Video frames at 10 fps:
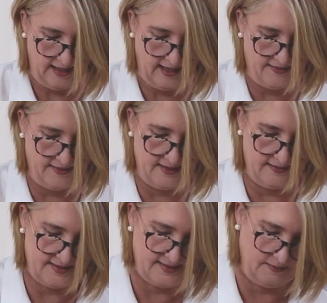and
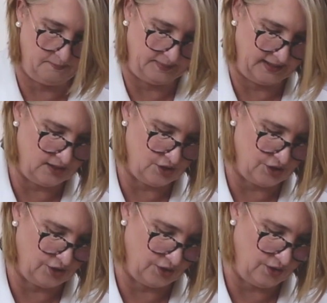then simply
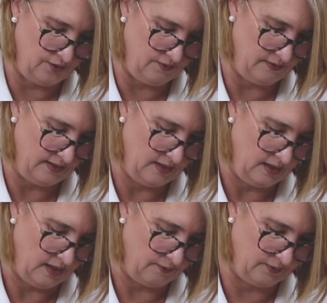do
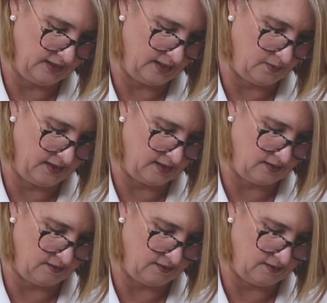a really quick